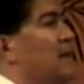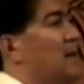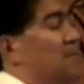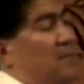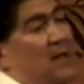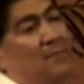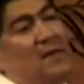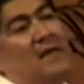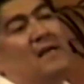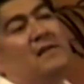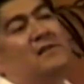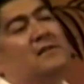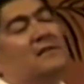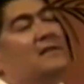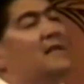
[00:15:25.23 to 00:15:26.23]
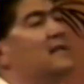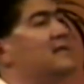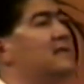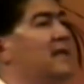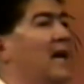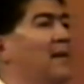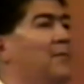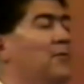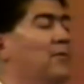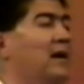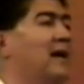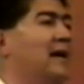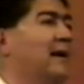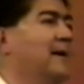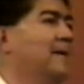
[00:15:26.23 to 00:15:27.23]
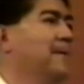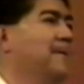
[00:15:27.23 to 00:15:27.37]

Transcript: Maybe he just needs time away.